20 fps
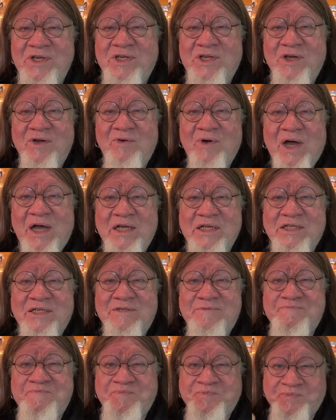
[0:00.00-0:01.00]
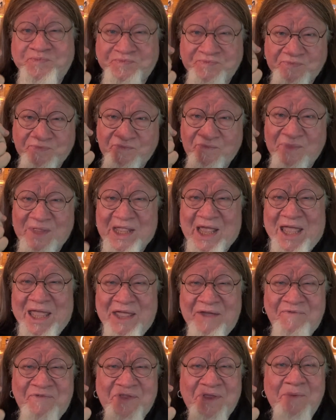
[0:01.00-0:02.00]
to us.
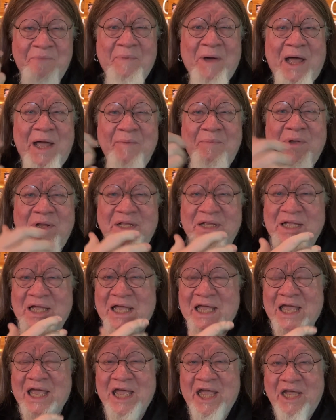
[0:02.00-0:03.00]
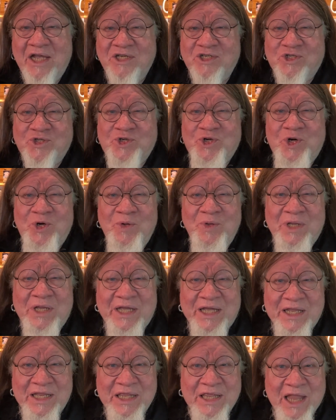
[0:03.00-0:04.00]
If the Bible is
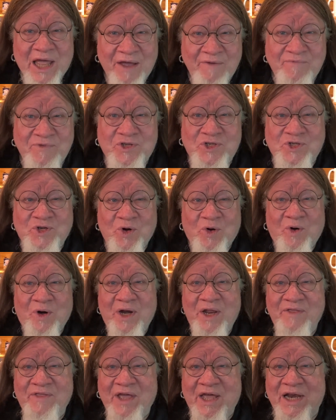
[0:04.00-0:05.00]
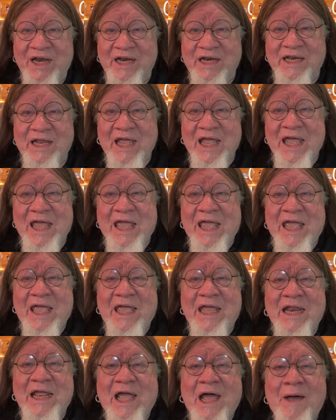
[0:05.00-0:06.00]
truly a love story, then it
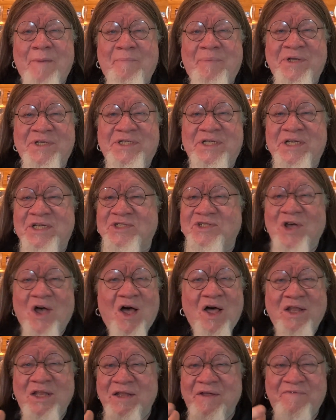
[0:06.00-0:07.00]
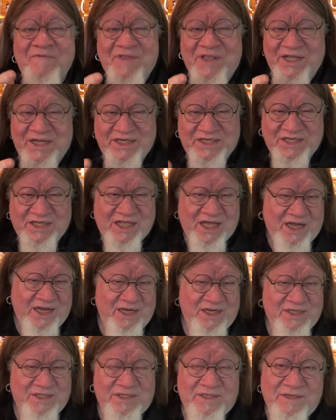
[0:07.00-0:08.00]
encompasses all of these
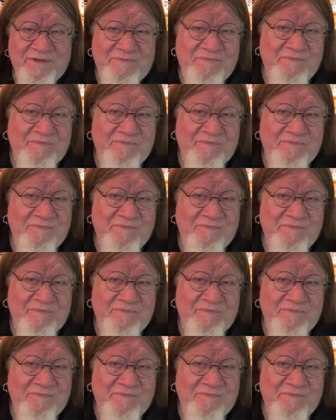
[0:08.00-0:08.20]
things.